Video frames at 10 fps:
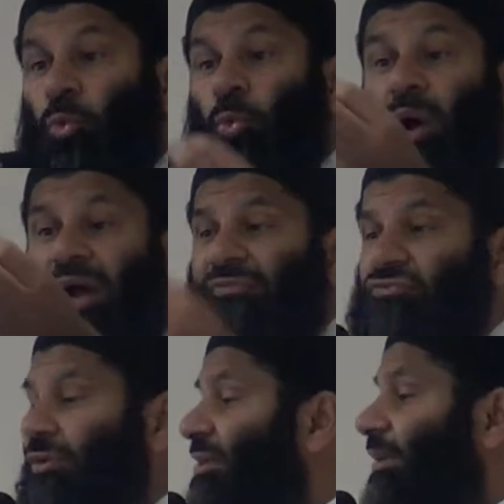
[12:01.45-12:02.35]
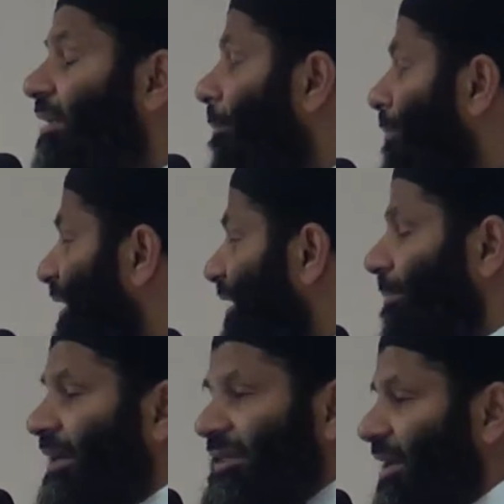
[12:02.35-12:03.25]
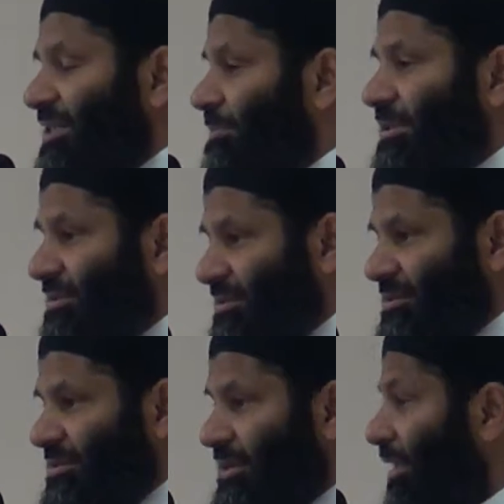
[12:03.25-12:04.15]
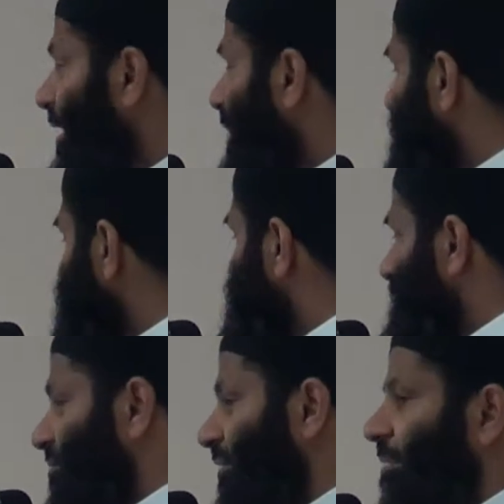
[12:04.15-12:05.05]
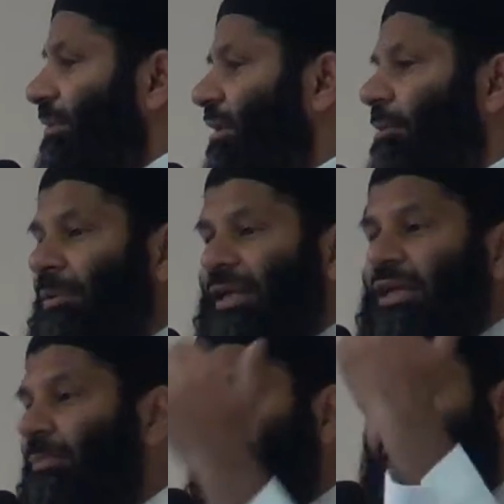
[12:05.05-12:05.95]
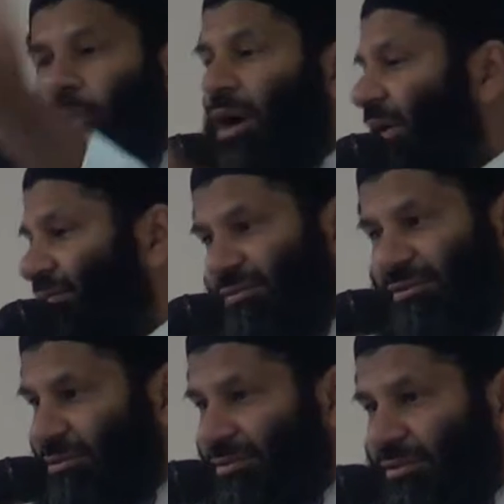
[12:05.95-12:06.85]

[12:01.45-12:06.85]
wives ringing me complaining about their husbands, husbands ringing me complaining about their wives.